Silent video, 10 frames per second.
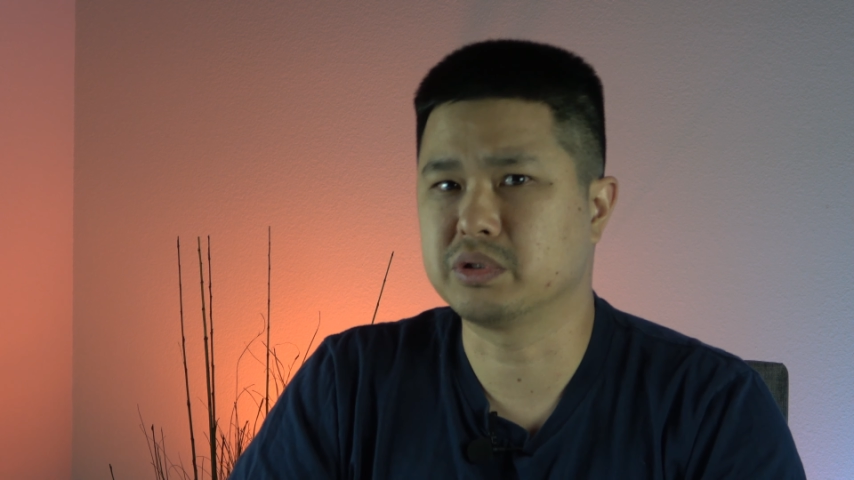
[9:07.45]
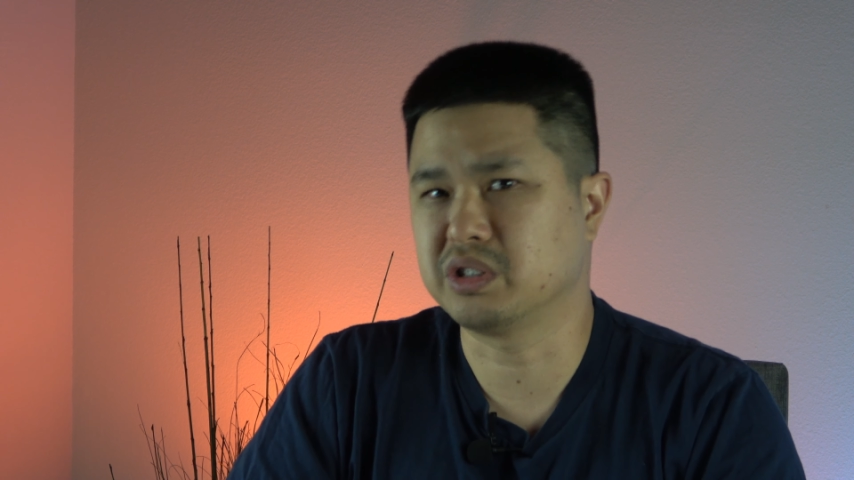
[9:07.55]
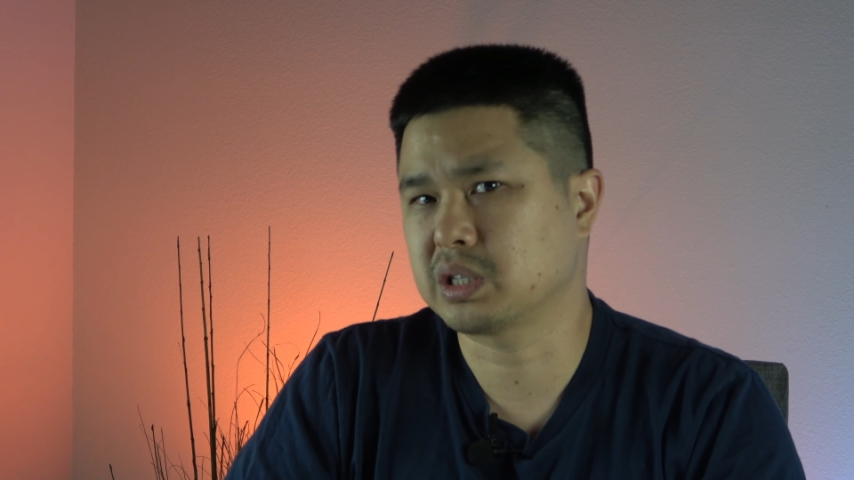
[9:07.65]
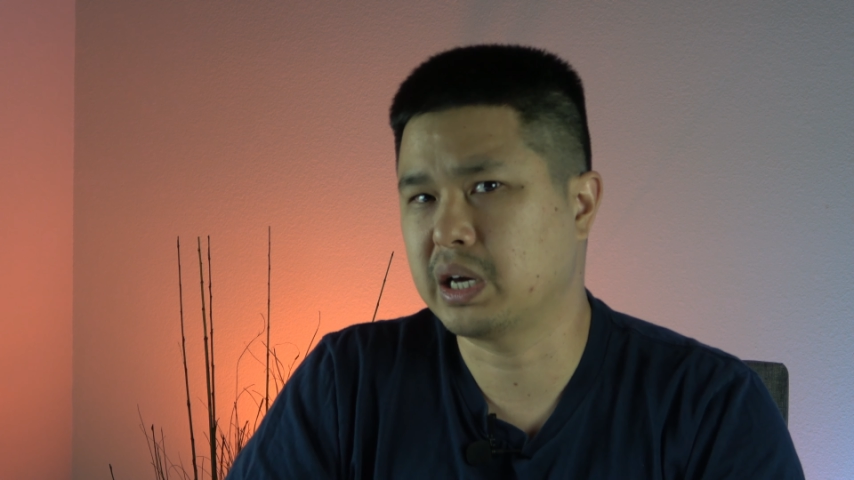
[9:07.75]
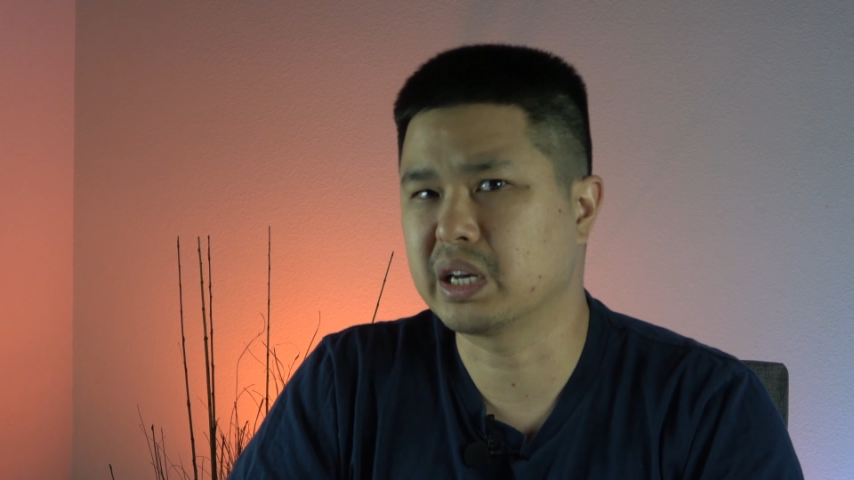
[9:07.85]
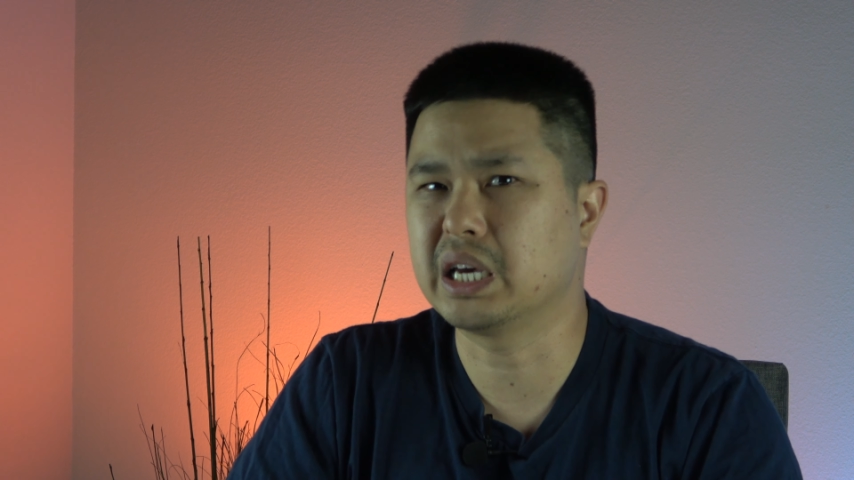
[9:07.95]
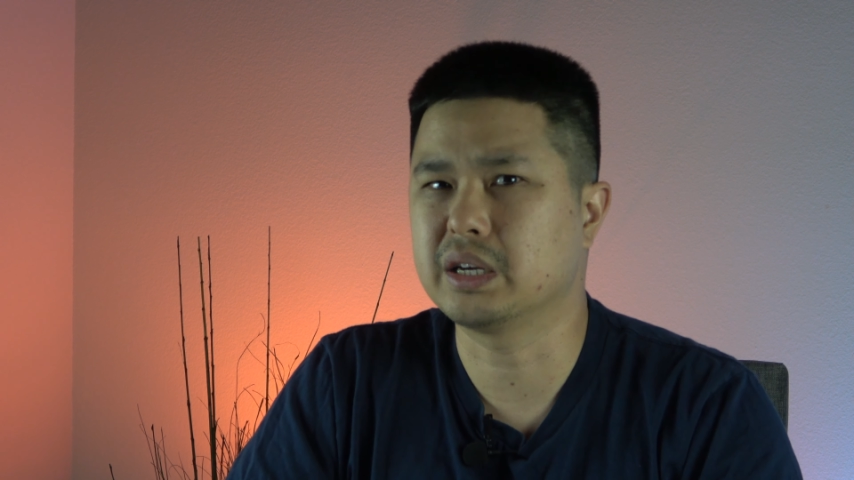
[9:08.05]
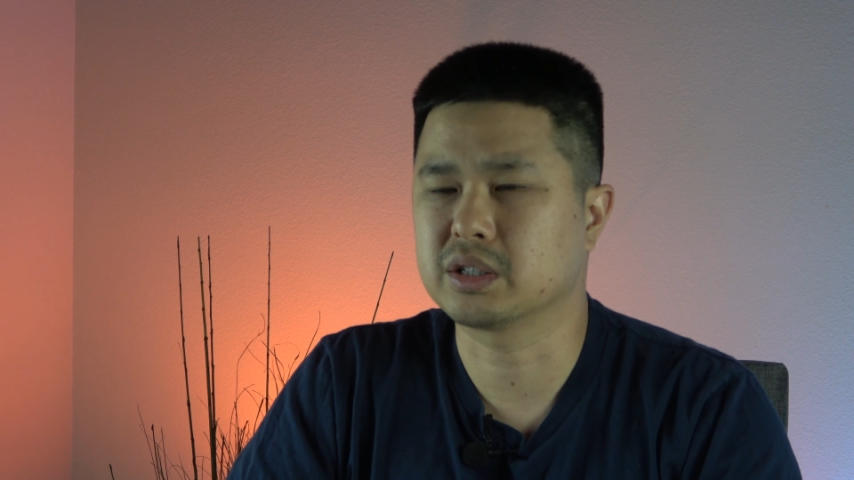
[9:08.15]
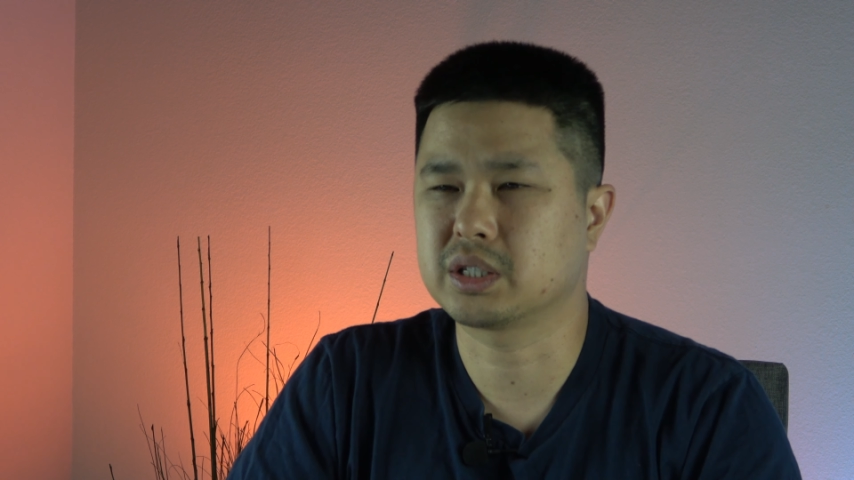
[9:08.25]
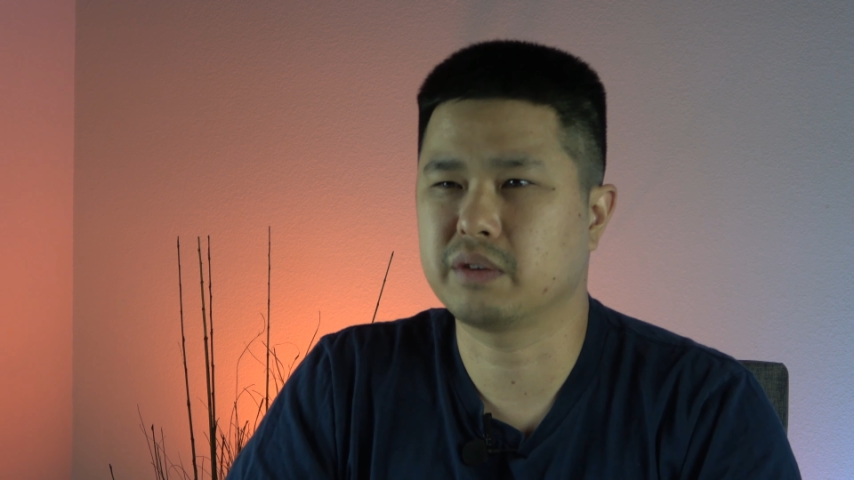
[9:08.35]
just kind of get
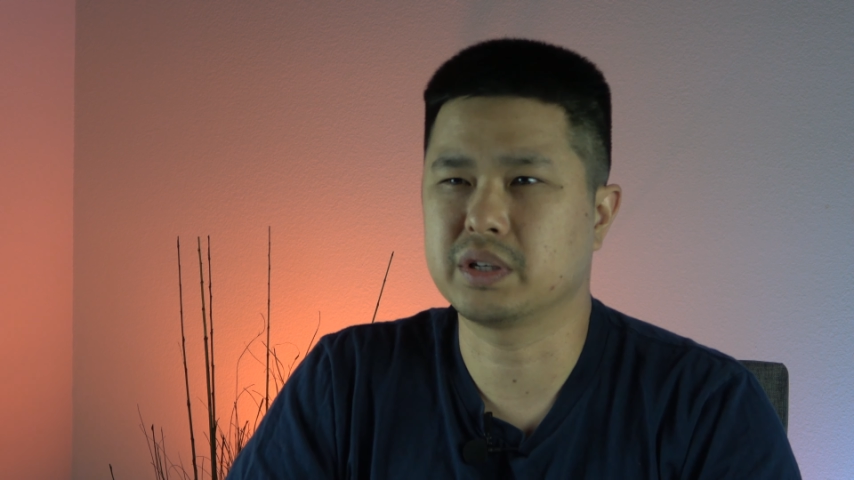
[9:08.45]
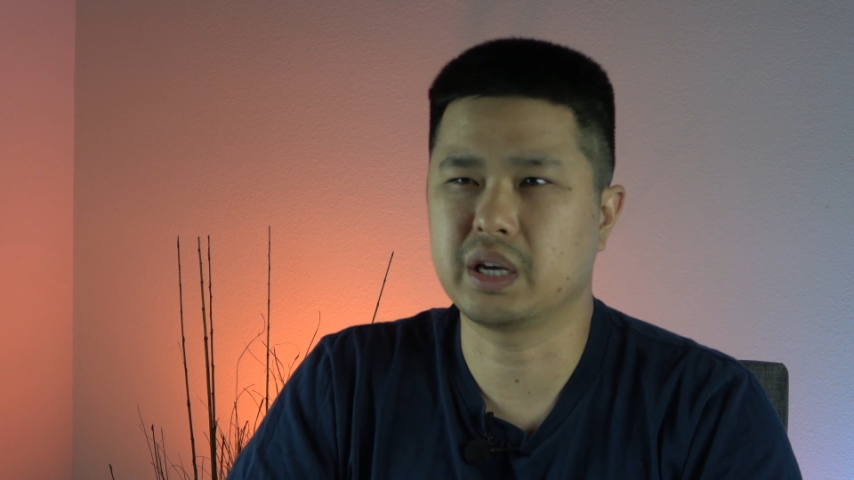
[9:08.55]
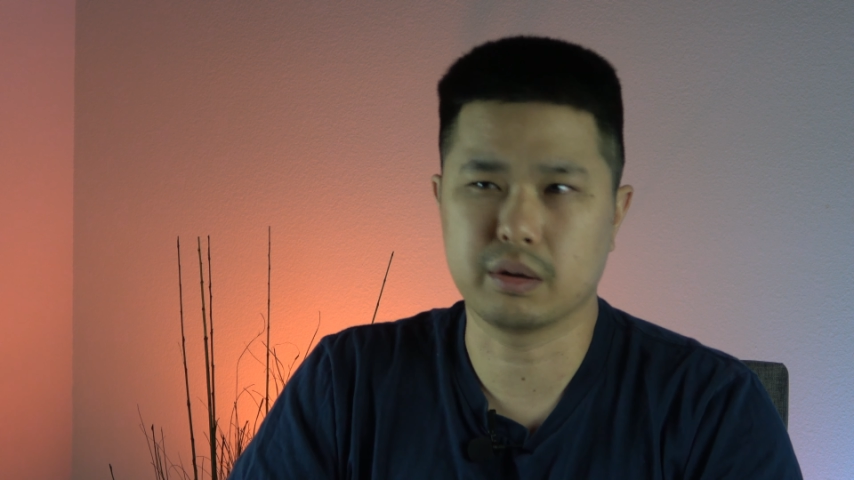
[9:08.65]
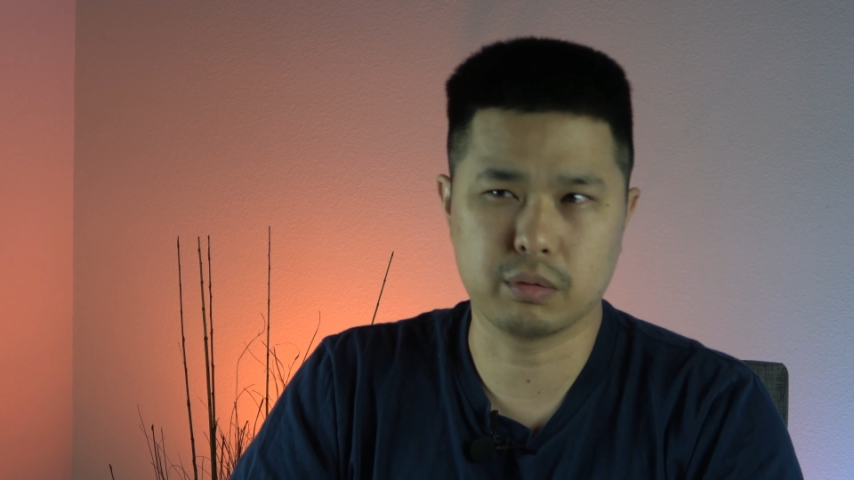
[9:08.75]
your stuff together